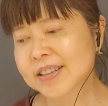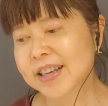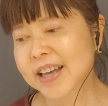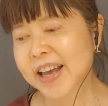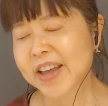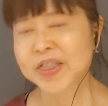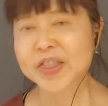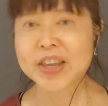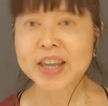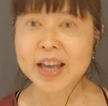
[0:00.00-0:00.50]

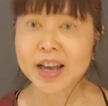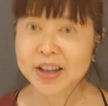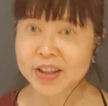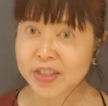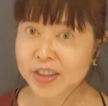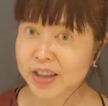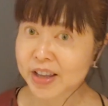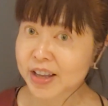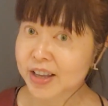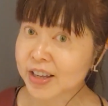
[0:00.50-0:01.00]
at the
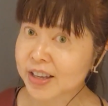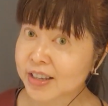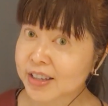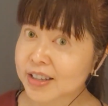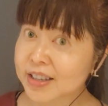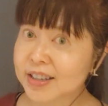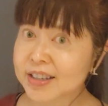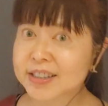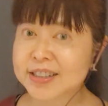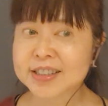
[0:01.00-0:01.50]
other
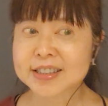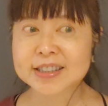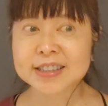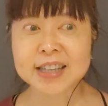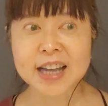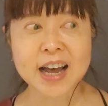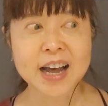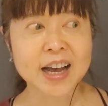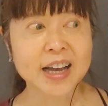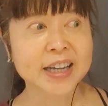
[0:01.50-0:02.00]

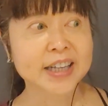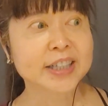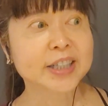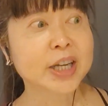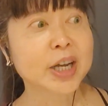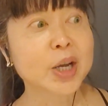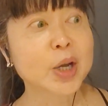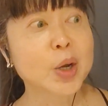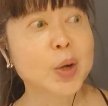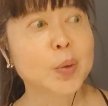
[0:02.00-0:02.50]
side,
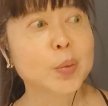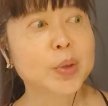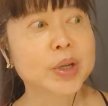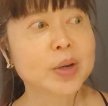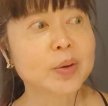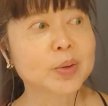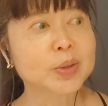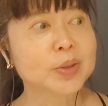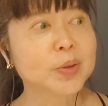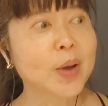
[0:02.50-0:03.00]
we
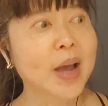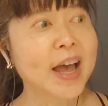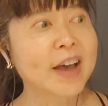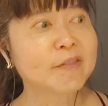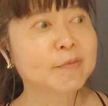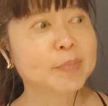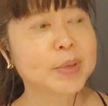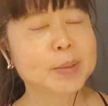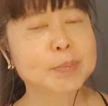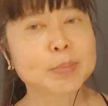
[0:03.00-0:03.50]
also
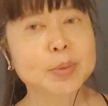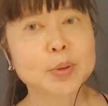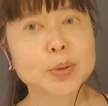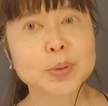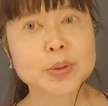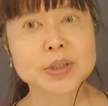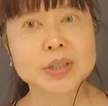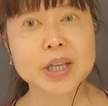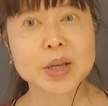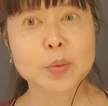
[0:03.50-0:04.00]
have people who
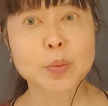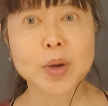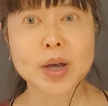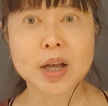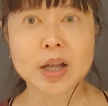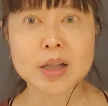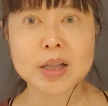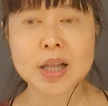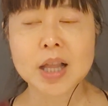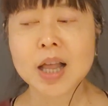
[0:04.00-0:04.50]
say,
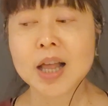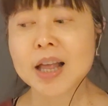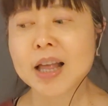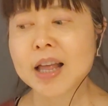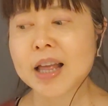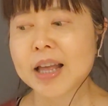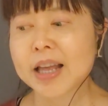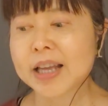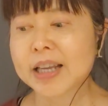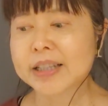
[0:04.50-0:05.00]
well,
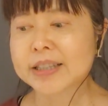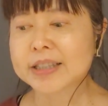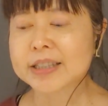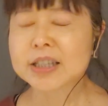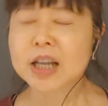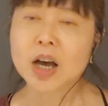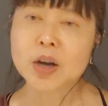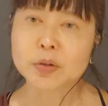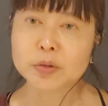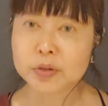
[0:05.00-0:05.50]
it's
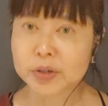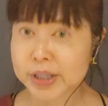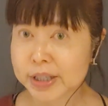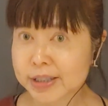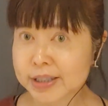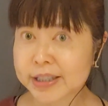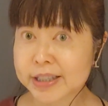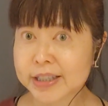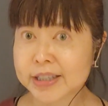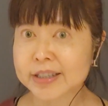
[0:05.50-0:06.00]
not
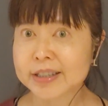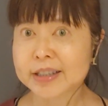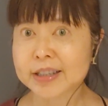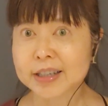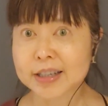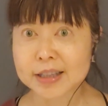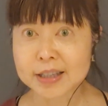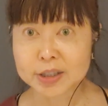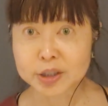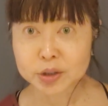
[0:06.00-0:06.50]
really the
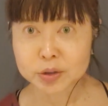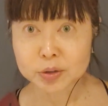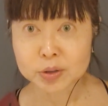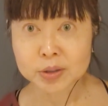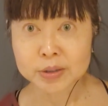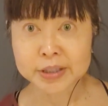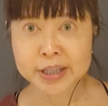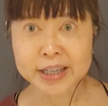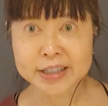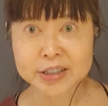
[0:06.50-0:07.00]

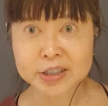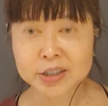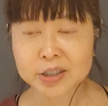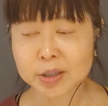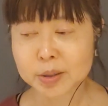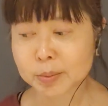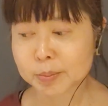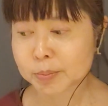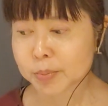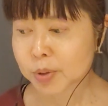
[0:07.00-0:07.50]
cholesterol that's
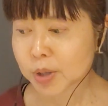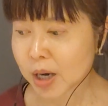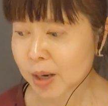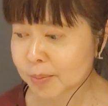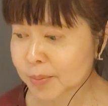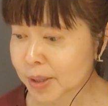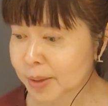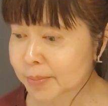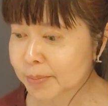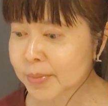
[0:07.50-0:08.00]
the
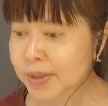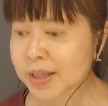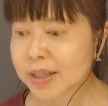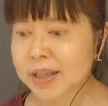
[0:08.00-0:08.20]
problem,